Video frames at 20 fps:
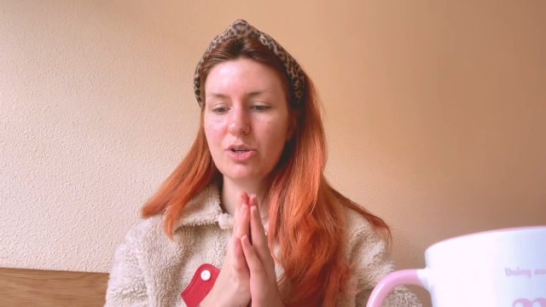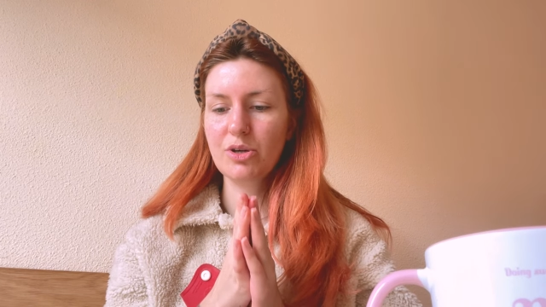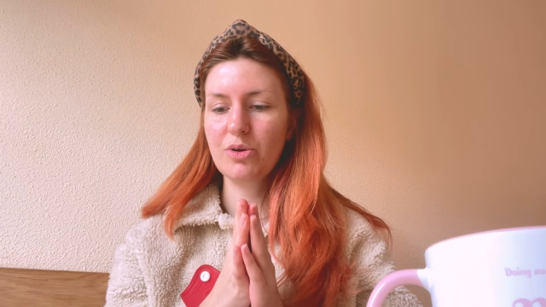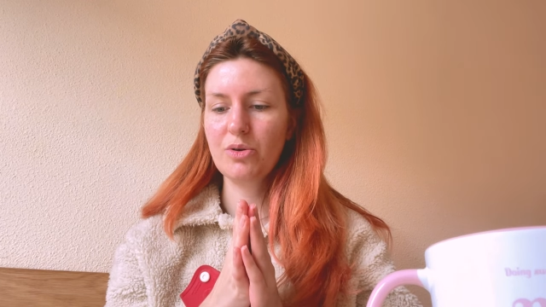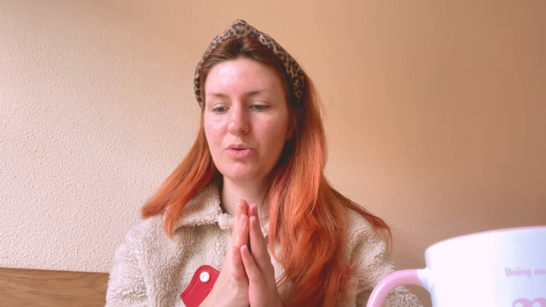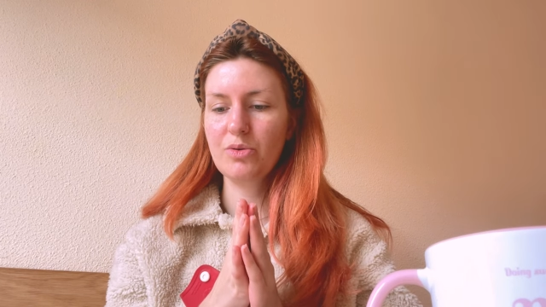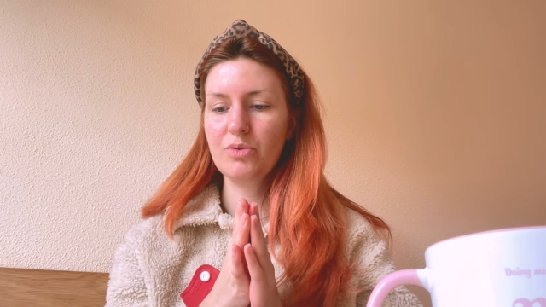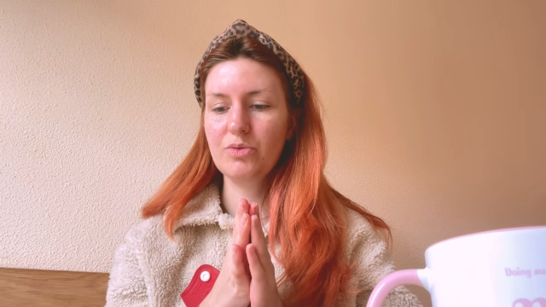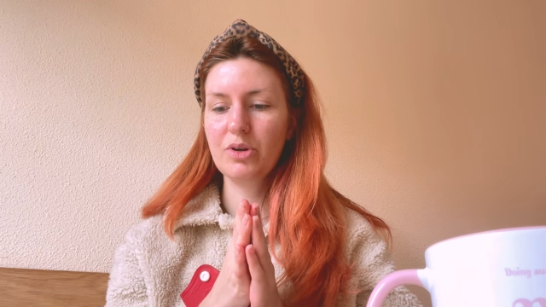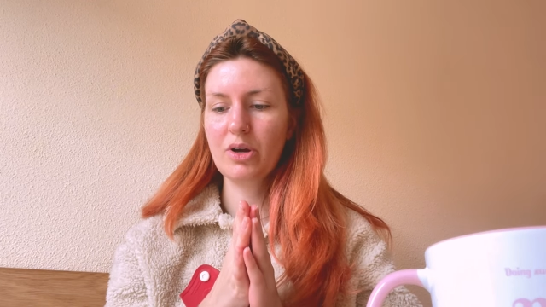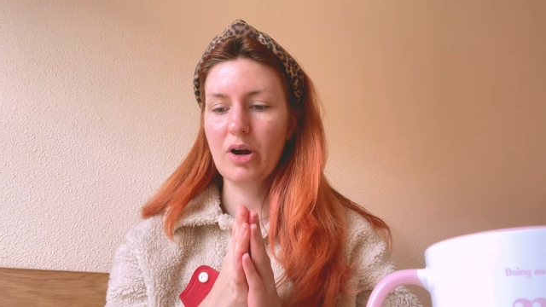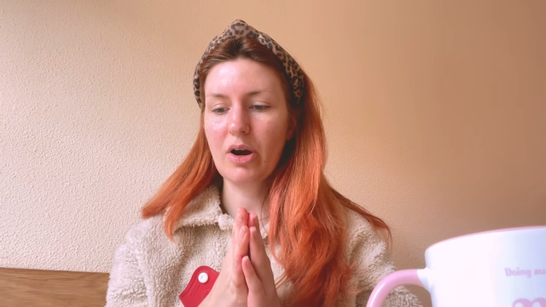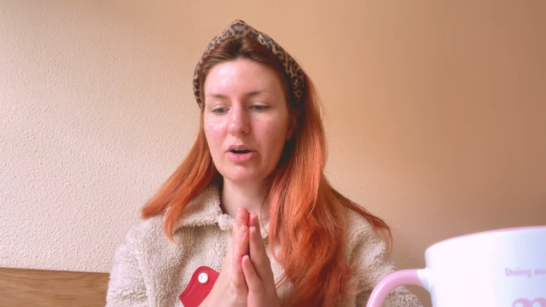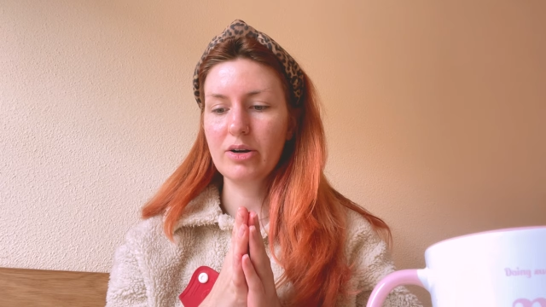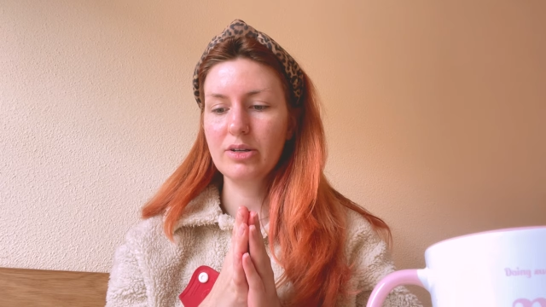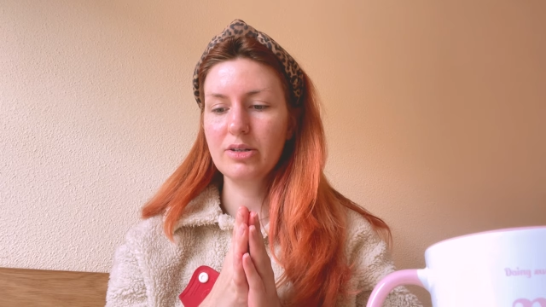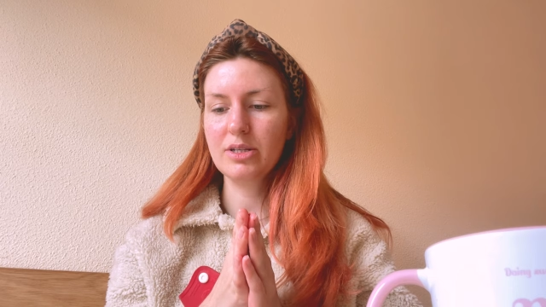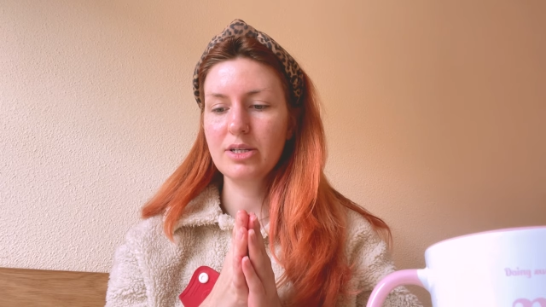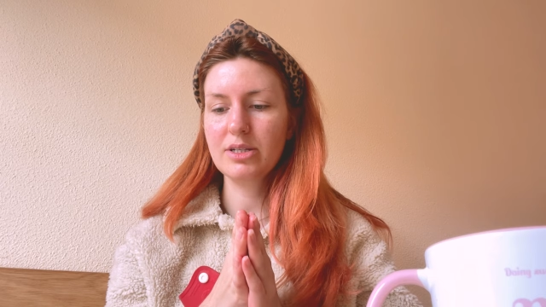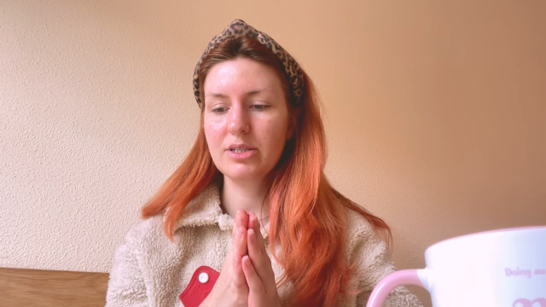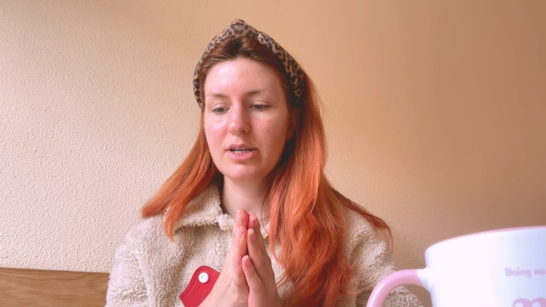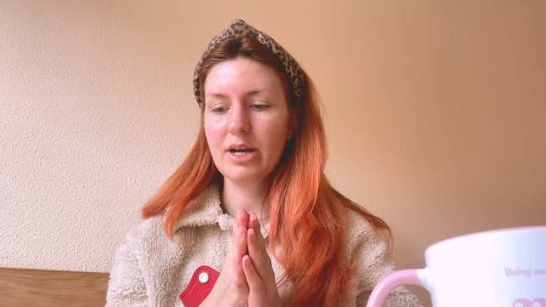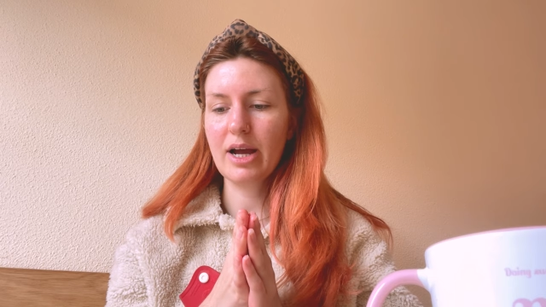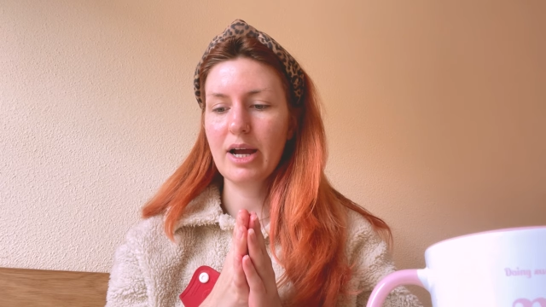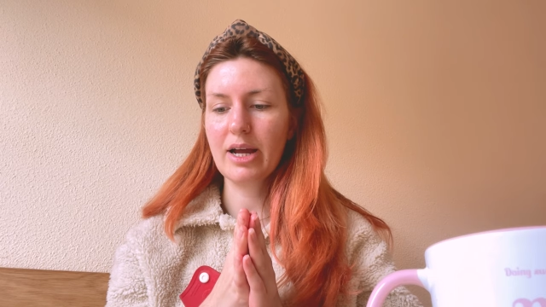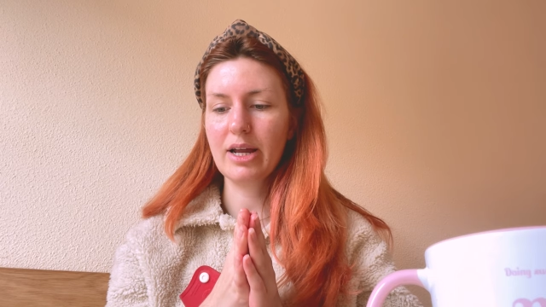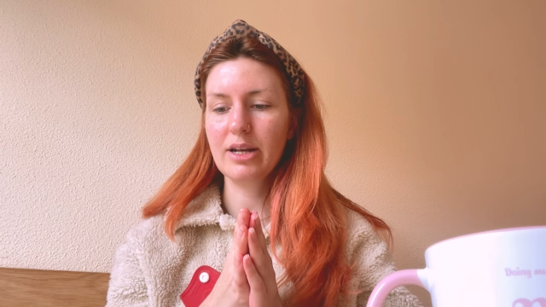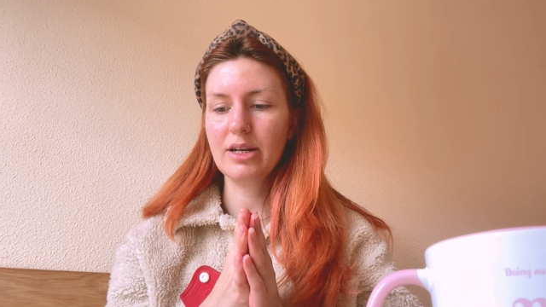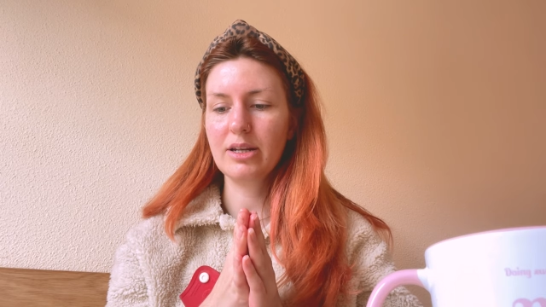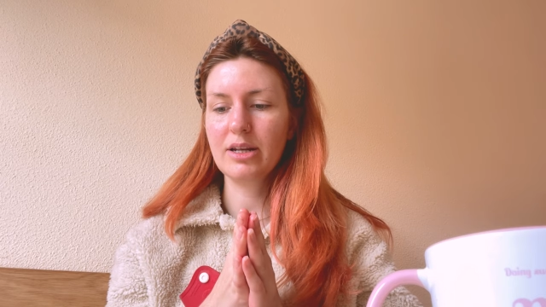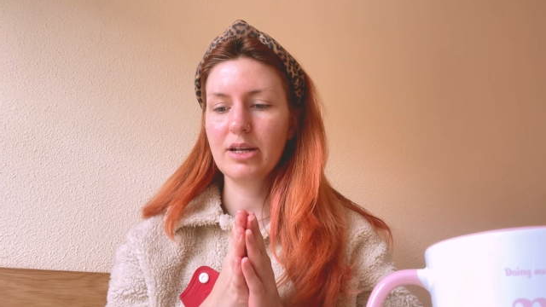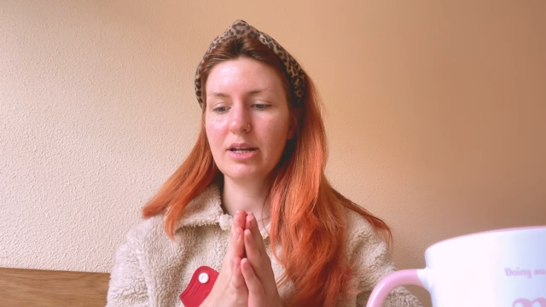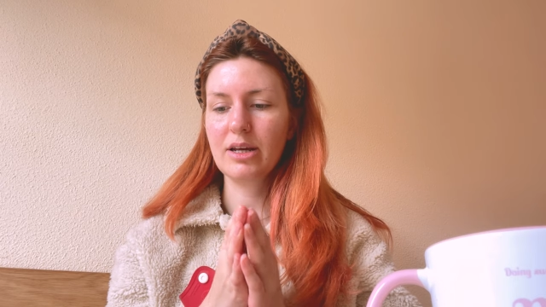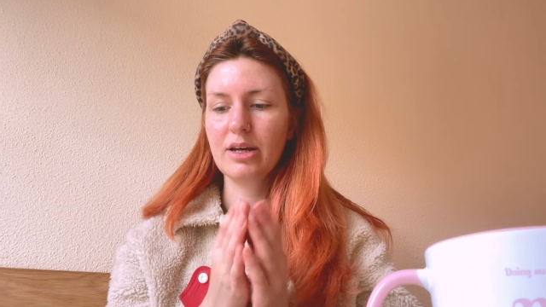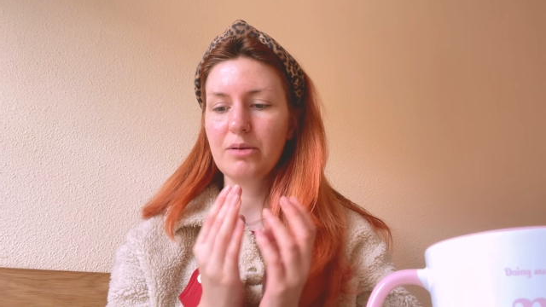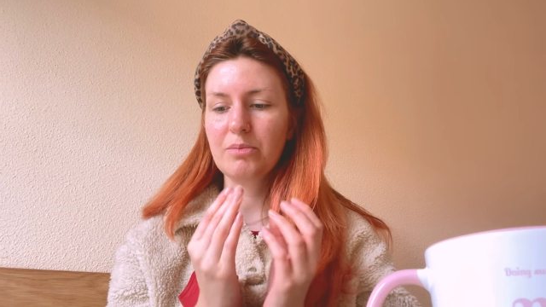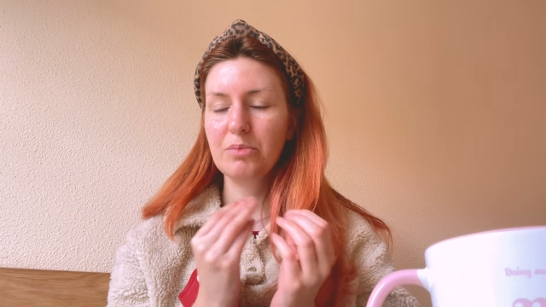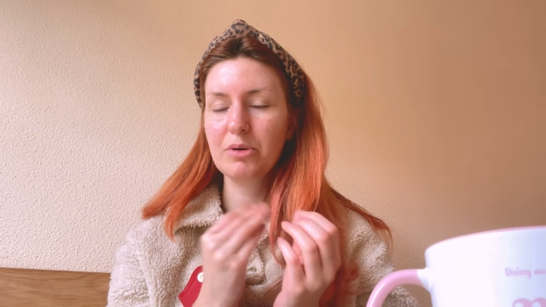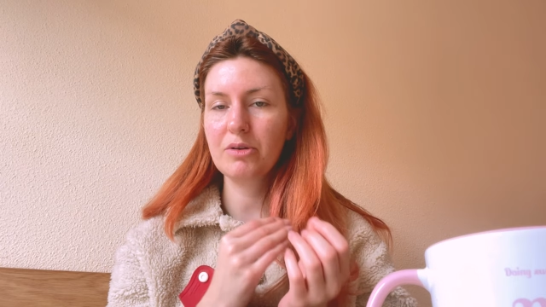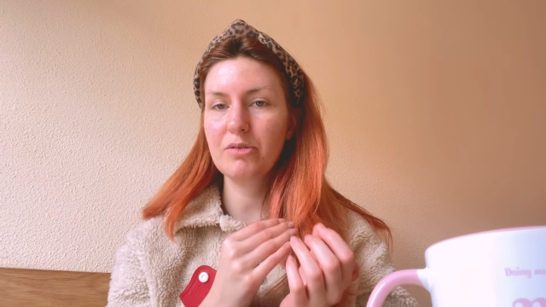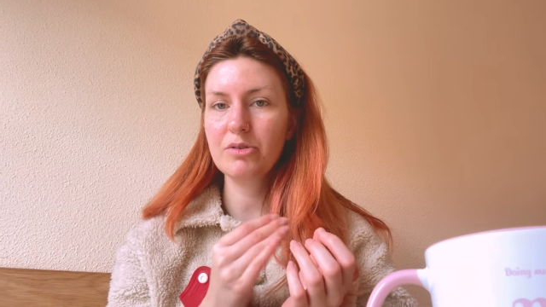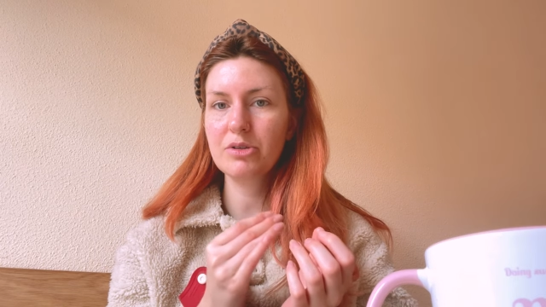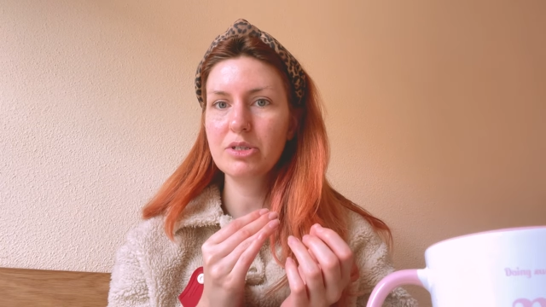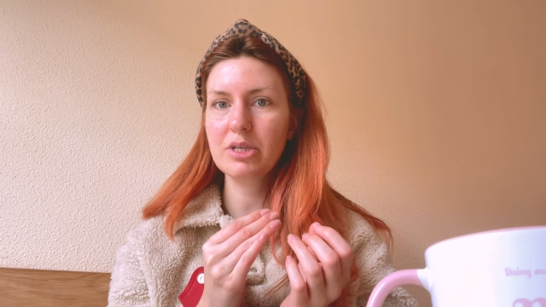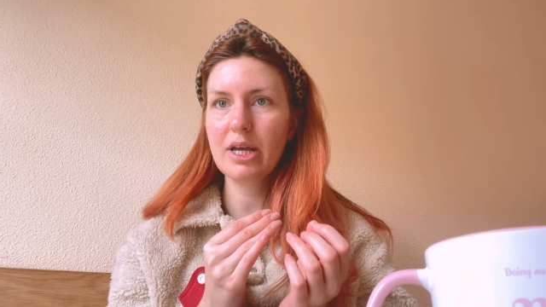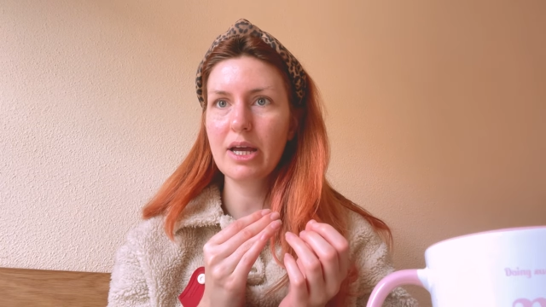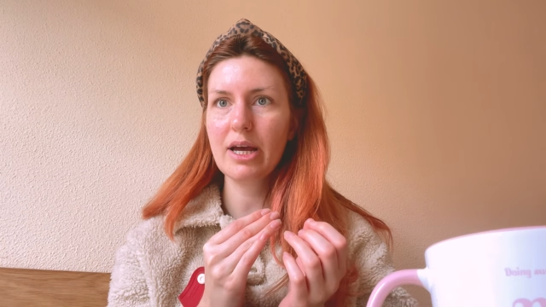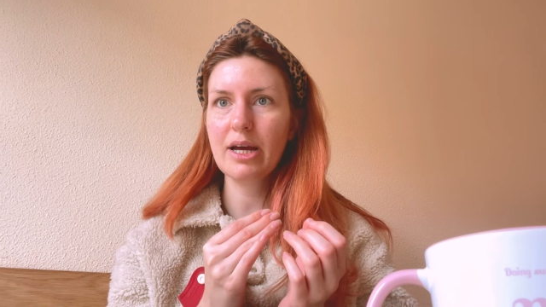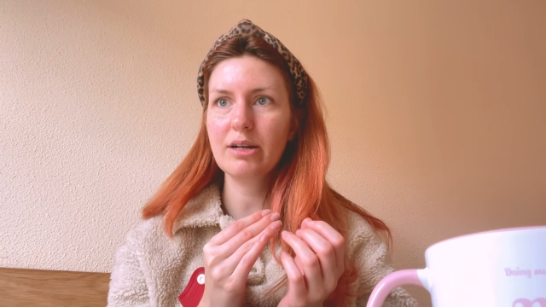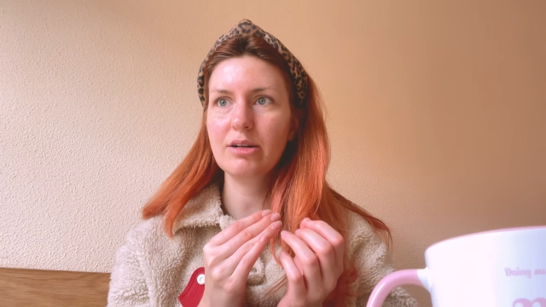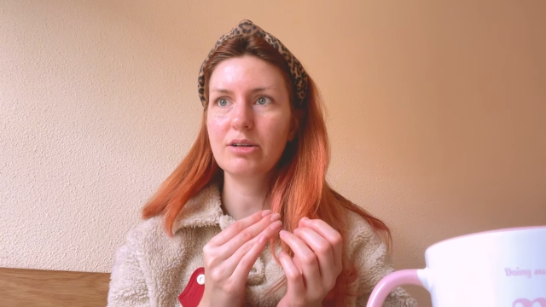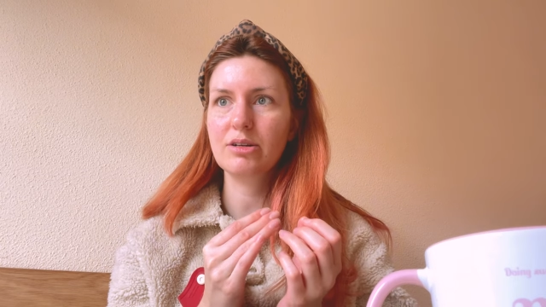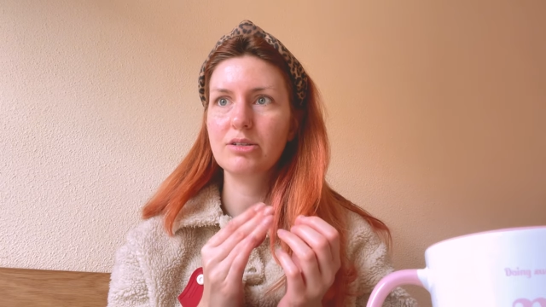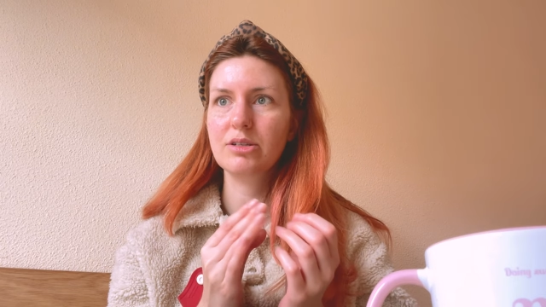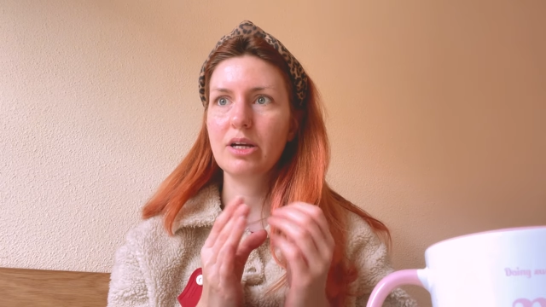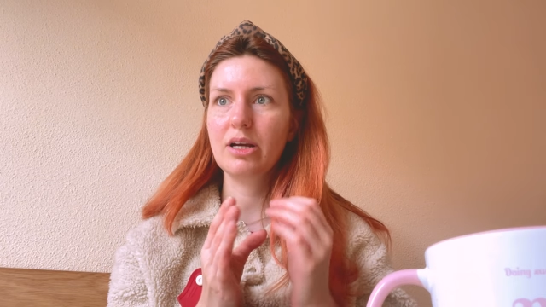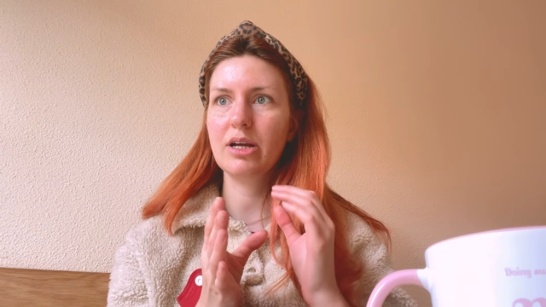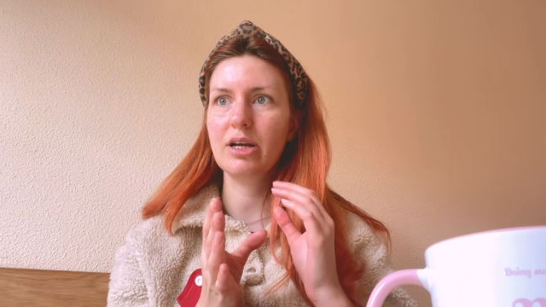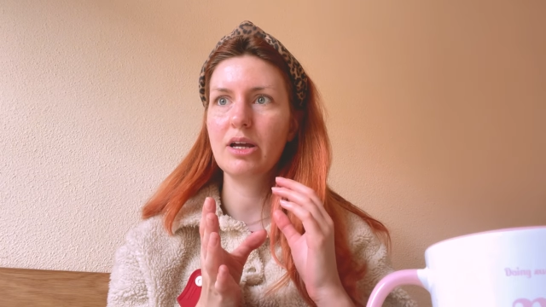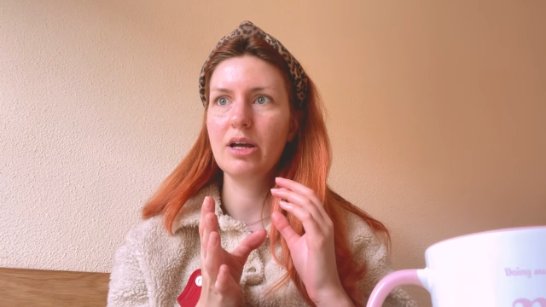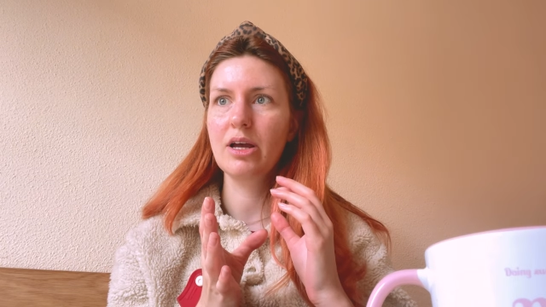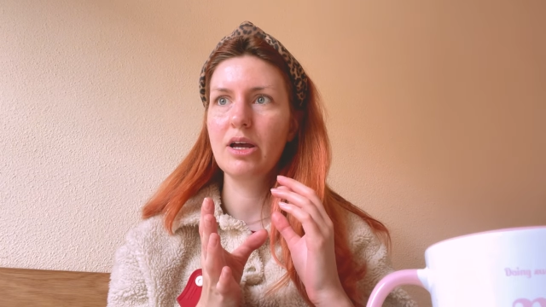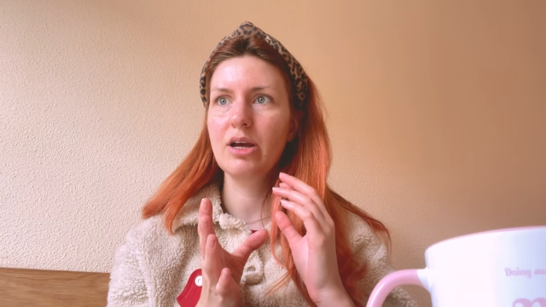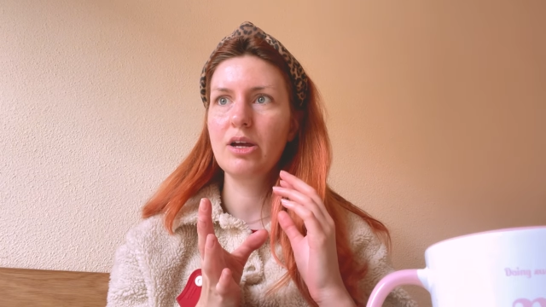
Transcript: to the garden design that I previously had, because I